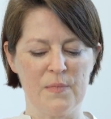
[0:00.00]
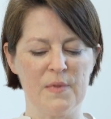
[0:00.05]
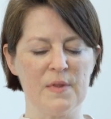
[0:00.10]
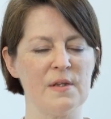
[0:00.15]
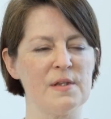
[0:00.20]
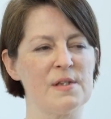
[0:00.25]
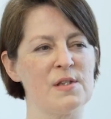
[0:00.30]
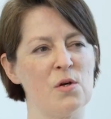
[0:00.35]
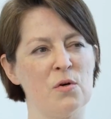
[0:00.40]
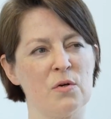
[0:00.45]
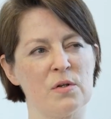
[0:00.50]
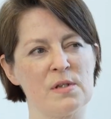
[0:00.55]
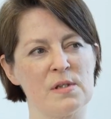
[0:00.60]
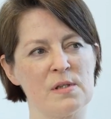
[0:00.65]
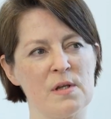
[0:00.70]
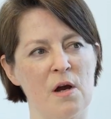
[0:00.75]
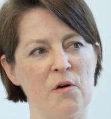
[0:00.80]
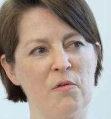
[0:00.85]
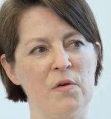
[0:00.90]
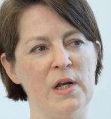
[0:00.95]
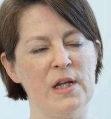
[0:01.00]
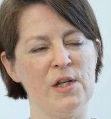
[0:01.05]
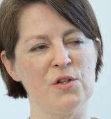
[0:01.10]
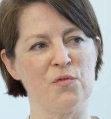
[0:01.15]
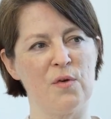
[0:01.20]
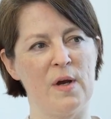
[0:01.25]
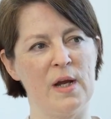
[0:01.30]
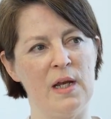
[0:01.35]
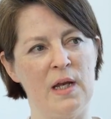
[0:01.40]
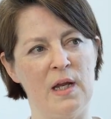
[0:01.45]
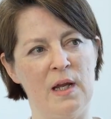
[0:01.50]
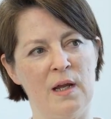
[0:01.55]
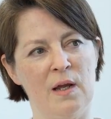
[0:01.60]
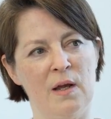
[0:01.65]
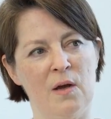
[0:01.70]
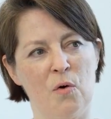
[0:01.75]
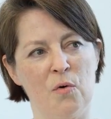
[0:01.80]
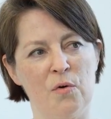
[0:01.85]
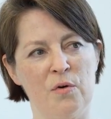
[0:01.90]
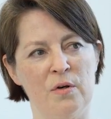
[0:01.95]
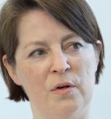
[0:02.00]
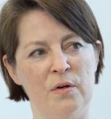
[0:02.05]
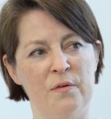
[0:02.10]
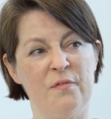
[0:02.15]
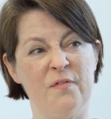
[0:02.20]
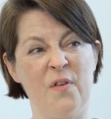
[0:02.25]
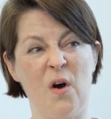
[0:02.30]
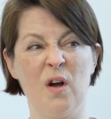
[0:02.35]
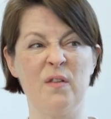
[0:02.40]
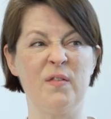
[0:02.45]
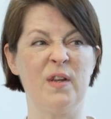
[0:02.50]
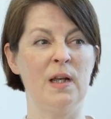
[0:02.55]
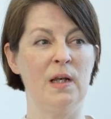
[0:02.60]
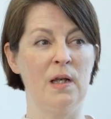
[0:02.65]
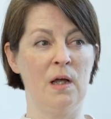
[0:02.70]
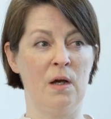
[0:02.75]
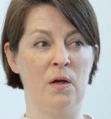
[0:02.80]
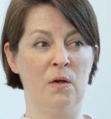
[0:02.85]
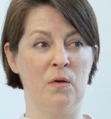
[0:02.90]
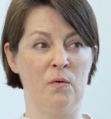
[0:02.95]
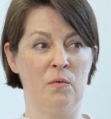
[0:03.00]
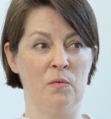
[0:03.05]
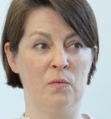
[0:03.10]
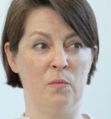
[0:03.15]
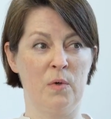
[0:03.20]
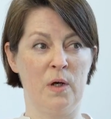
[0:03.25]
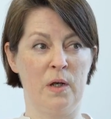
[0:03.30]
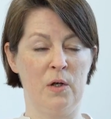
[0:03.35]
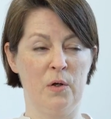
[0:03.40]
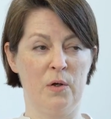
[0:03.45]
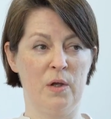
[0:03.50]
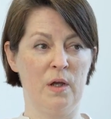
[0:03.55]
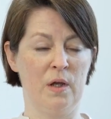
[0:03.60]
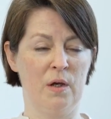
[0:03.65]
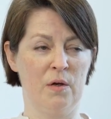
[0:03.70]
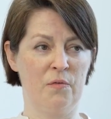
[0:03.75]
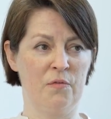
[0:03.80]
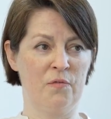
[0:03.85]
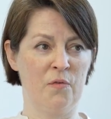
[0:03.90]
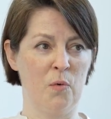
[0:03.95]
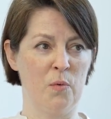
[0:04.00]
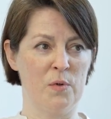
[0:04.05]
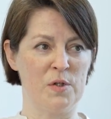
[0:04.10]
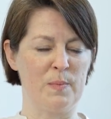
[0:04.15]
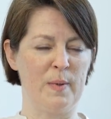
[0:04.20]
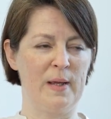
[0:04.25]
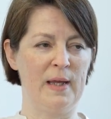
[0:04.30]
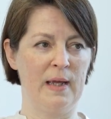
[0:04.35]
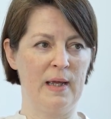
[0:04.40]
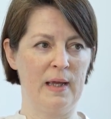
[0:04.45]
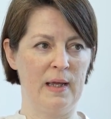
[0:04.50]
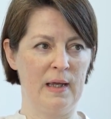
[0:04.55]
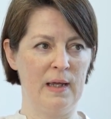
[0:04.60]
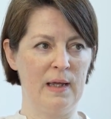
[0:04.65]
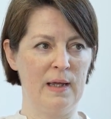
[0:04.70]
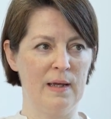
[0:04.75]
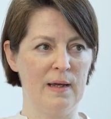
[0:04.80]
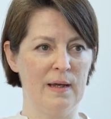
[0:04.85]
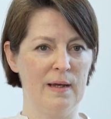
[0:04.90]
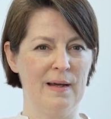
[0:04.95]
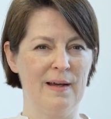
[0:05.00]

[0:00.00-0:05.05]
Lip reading: The stock's currently trading on a 5-year low when looking at forward PE,